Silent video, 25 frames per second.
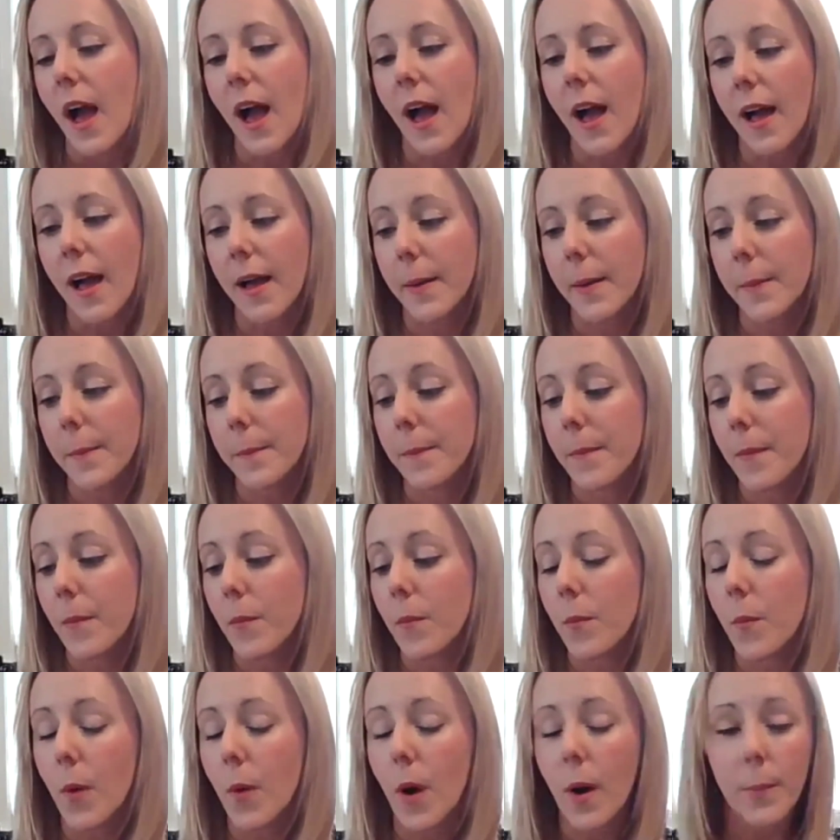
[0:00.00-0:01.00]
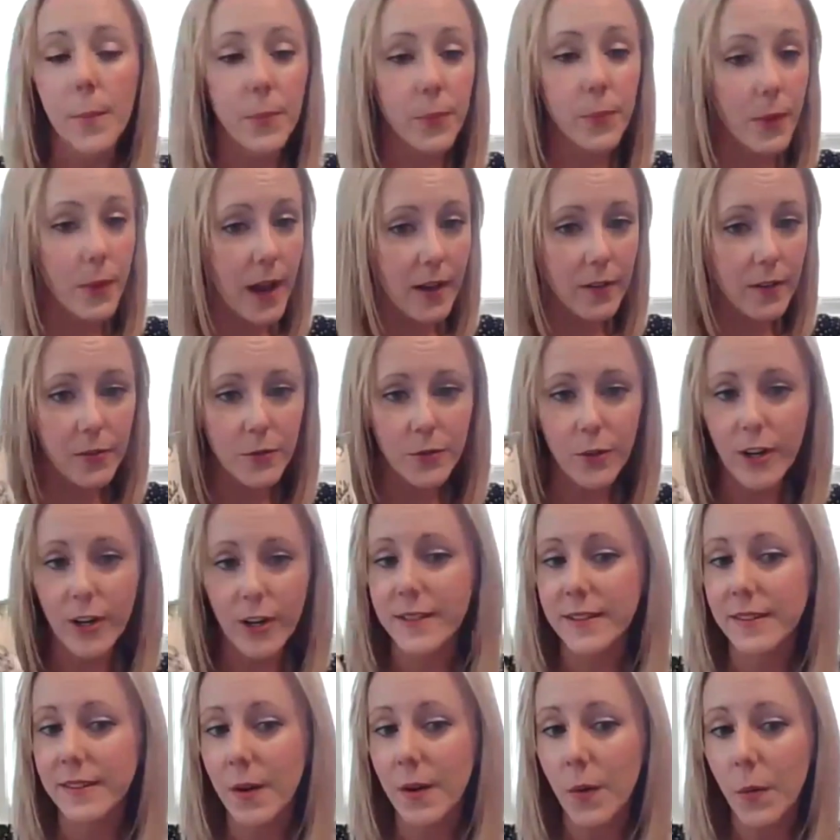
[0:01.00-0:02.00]
A brown
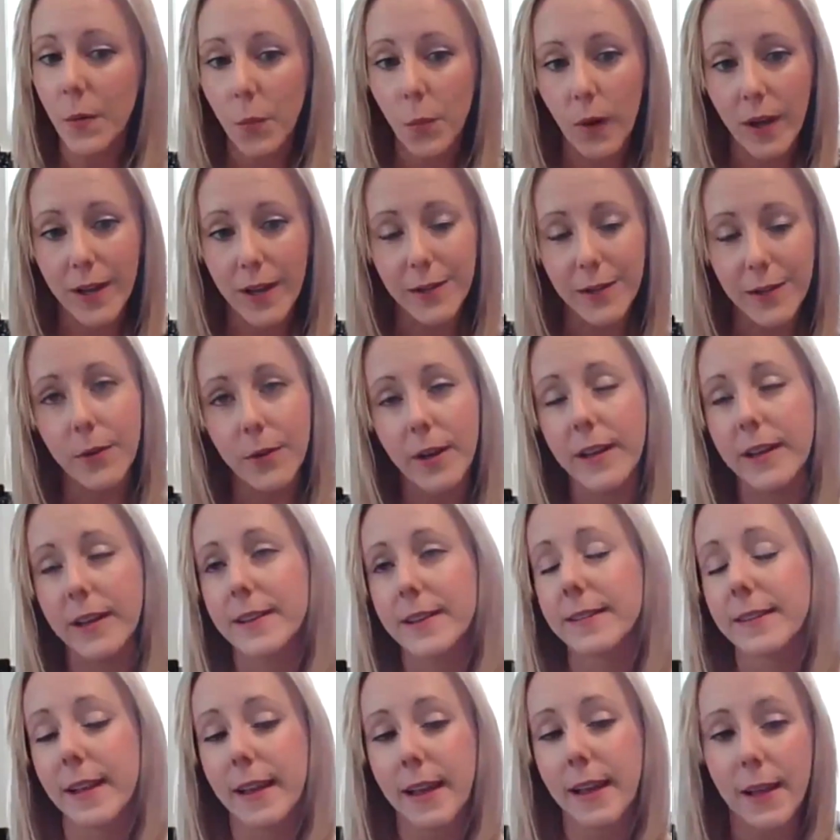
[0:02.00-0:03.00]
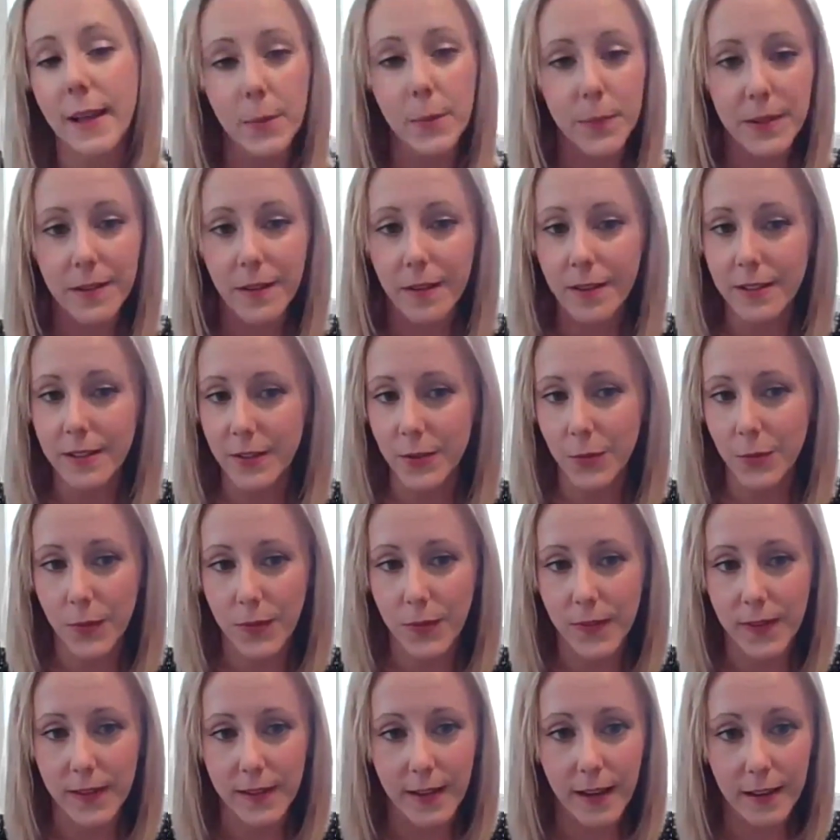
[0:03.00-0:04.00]
rice, a white rice. I'll be honest
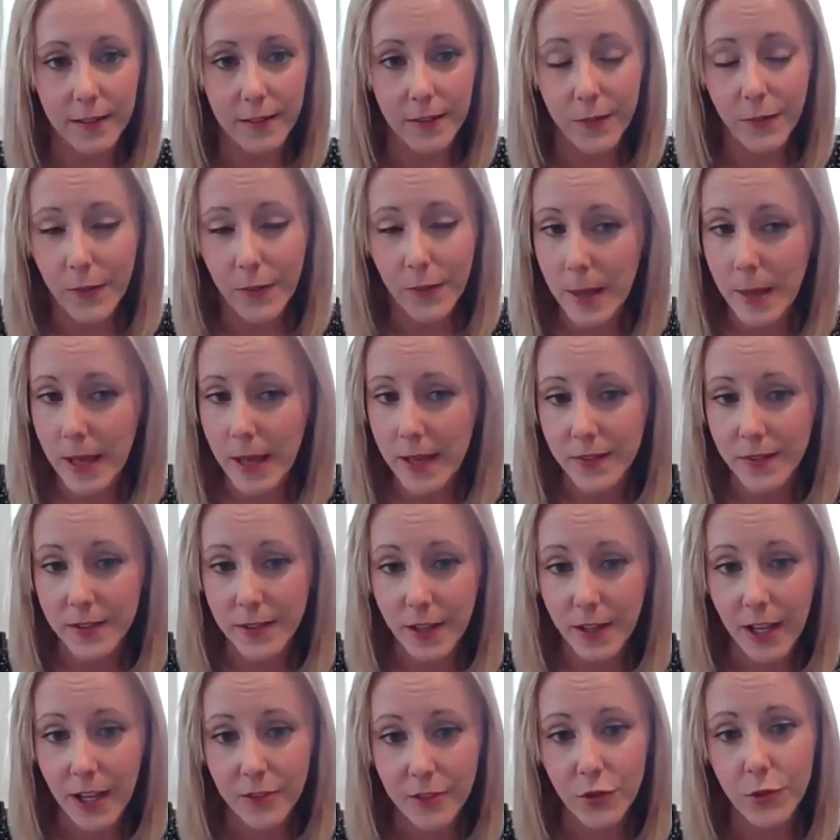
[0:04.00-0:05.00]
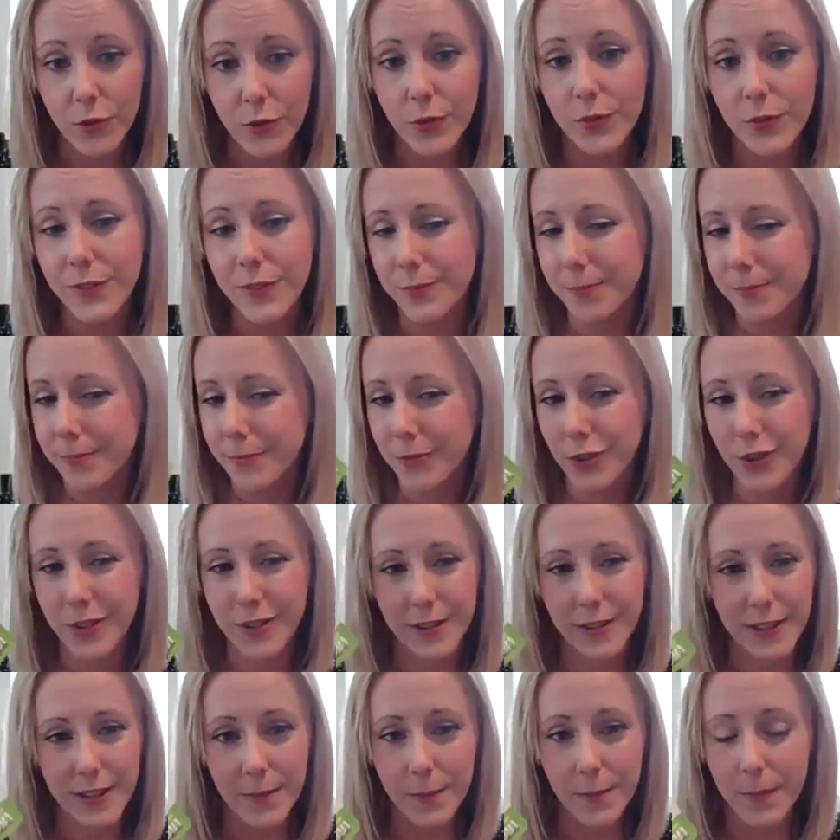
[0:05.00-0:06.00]
with you guys, if I'm having nachos,
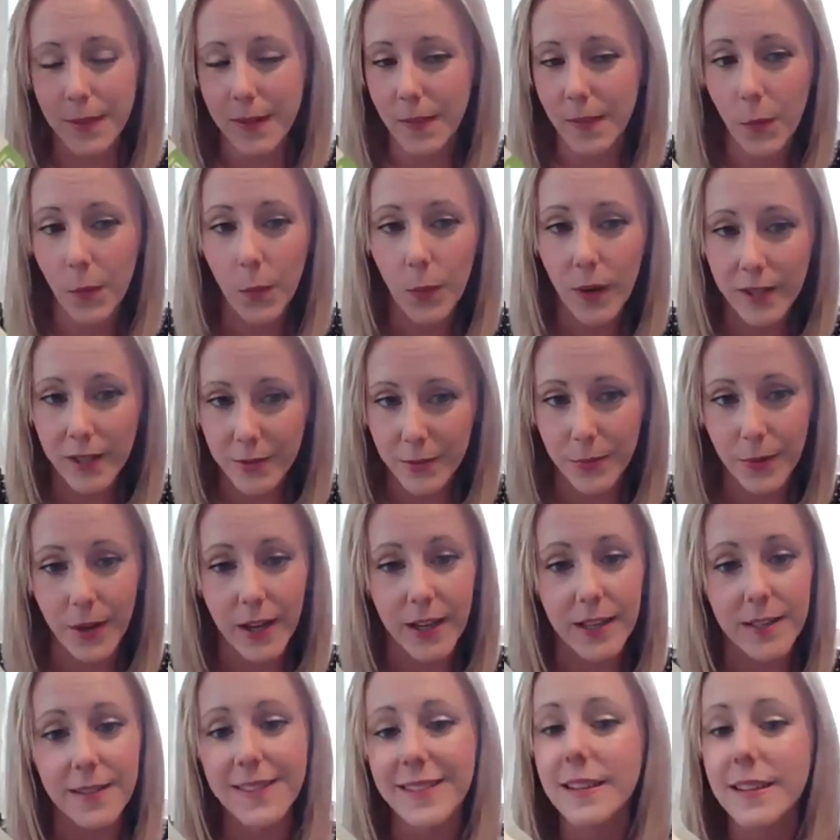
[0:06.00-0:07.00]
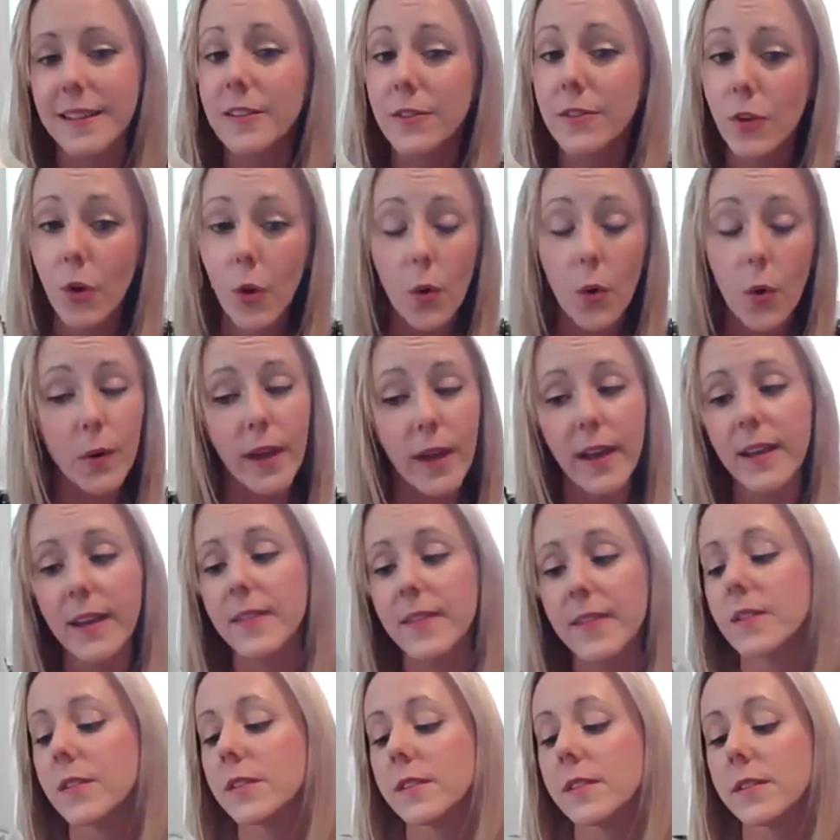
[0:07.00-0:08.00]
just give me the white rice. It's
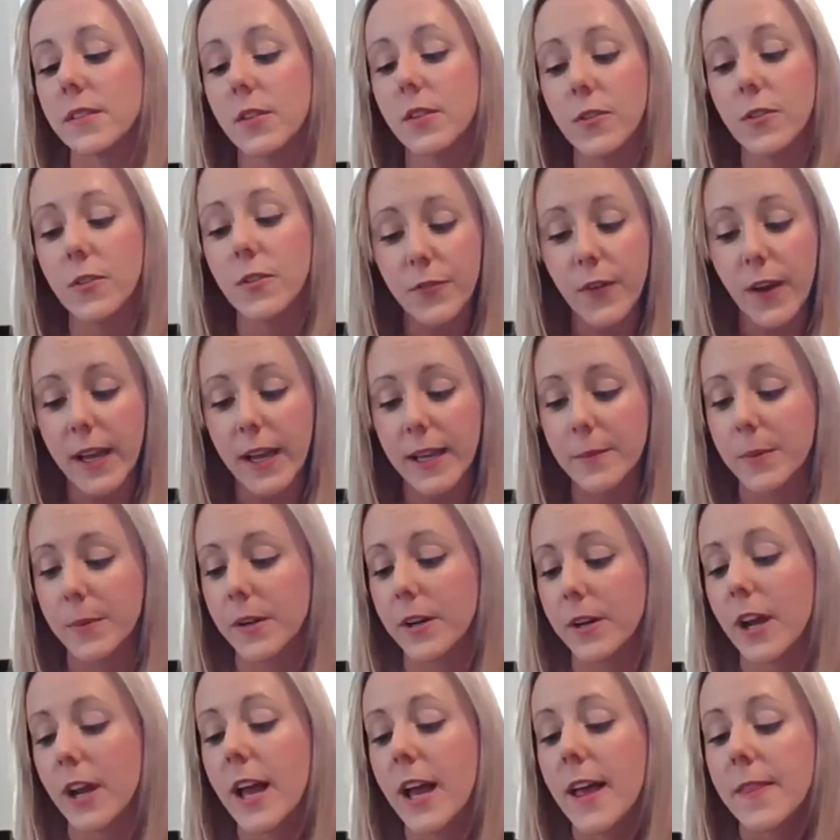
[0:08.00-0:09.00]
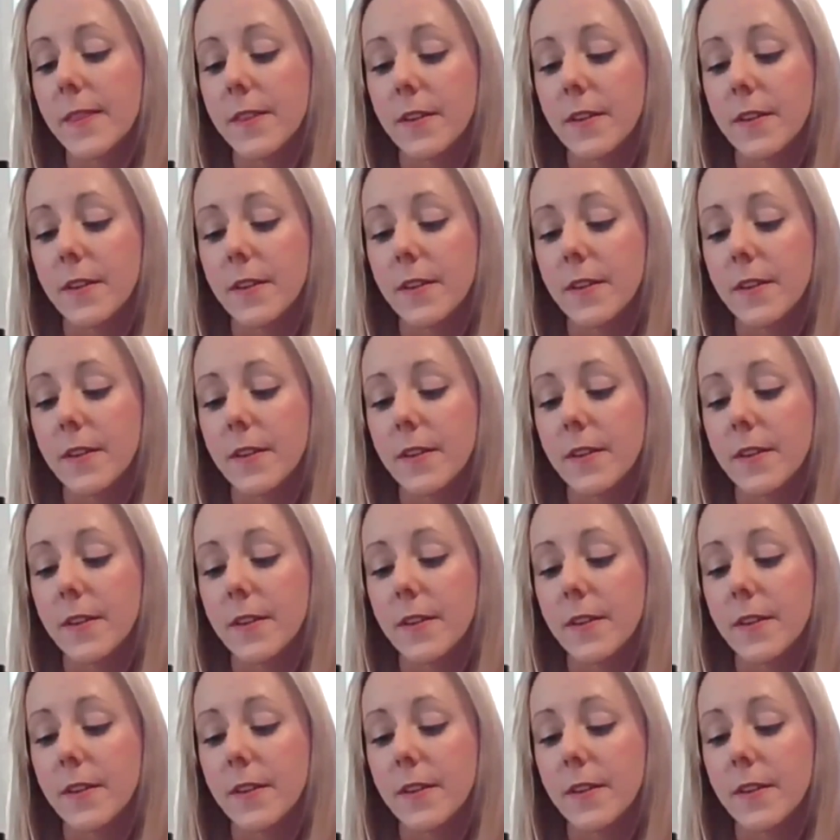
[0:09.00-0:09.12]
okay. There's still fiber.